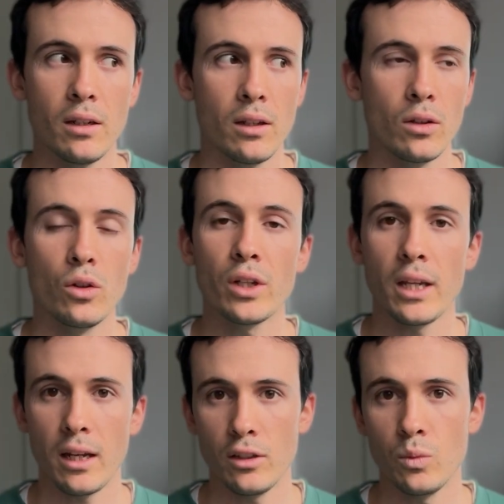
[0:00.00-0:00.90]
looking
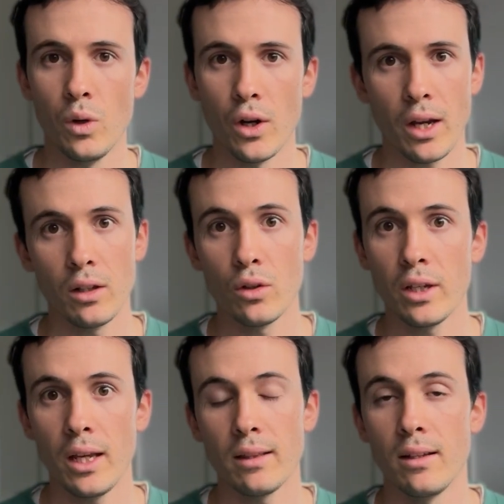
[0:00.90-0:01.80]
at his work and
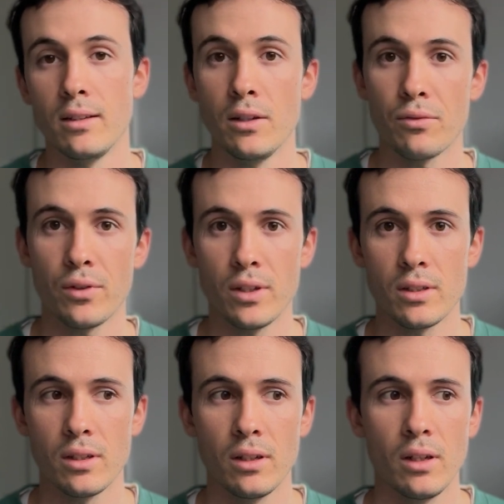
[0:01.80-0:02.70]
looking at the
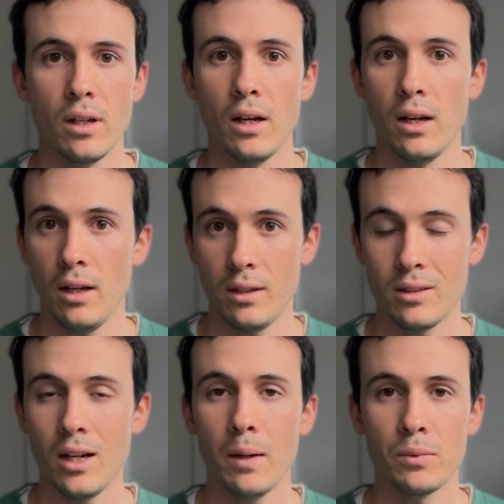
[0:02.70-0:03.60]
different
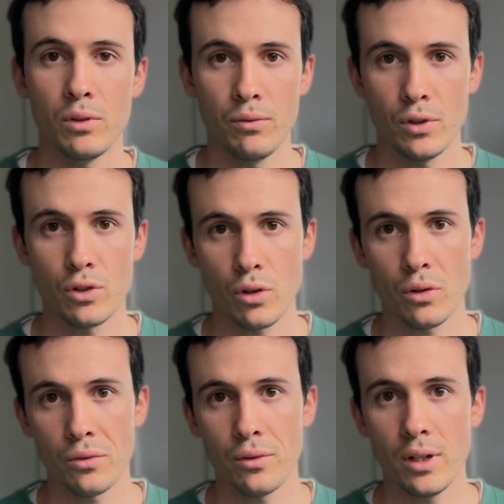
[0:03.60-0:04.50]
types of
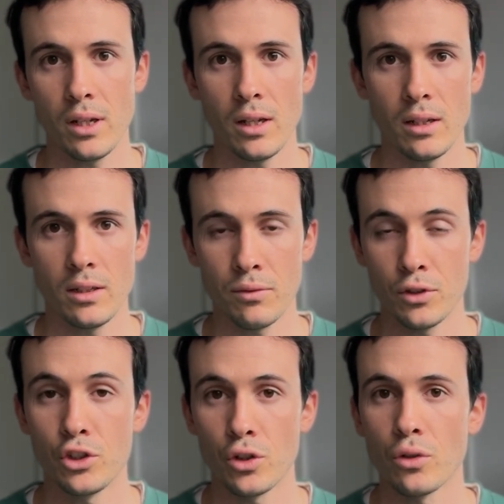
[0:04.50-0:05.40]
photography and
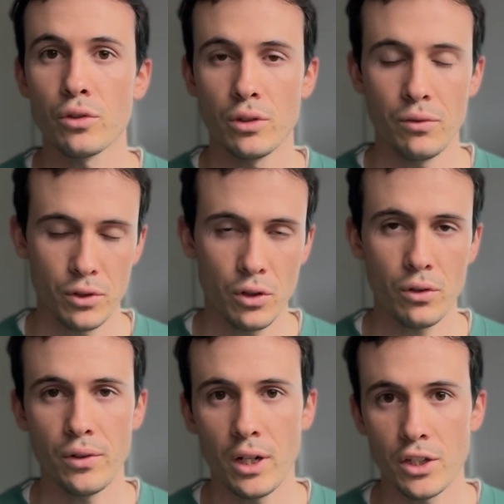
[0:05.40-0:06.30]
different genres of
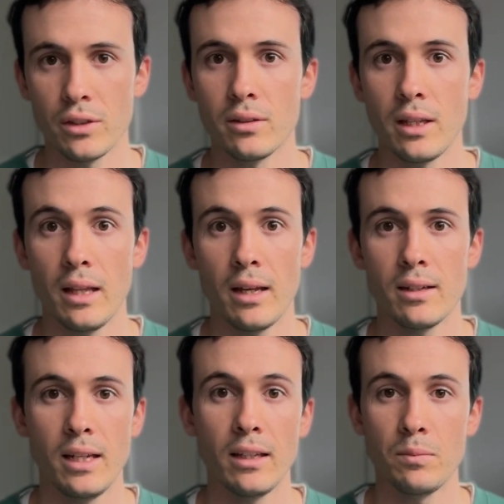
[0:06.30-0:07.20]
photography, I should say, that
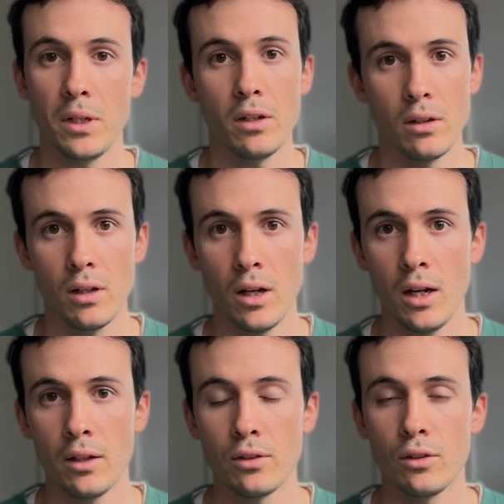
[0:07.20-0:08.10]
he has been
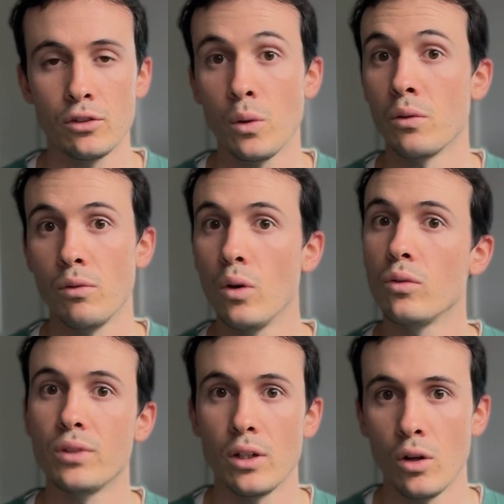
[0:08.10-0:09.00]
so
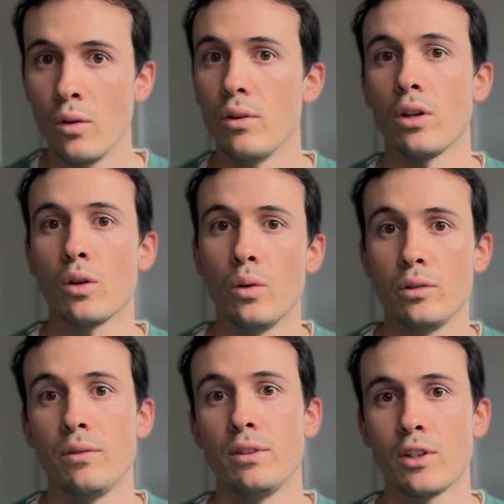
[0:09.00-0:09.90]
involved in over the
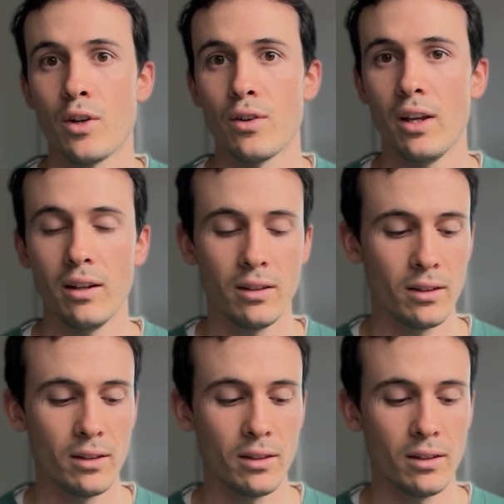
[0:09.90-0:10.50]
course of his career.